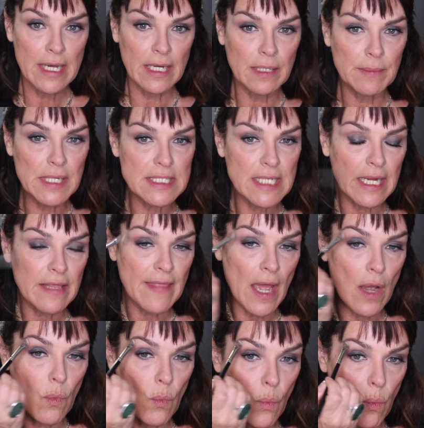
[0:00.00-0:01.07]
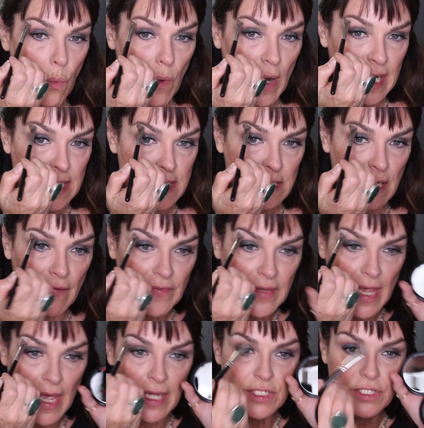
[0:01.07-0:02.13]
And I'm going to take that white on
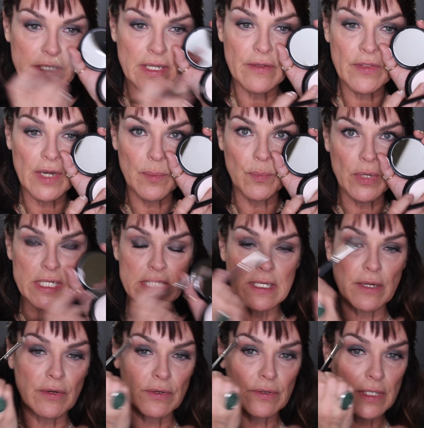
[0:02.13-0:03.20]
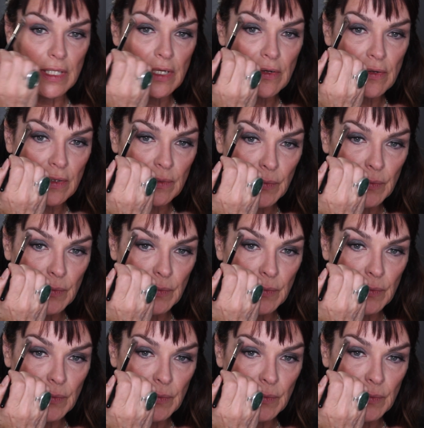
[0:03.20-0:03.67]
the edge there that I pointed out earlier,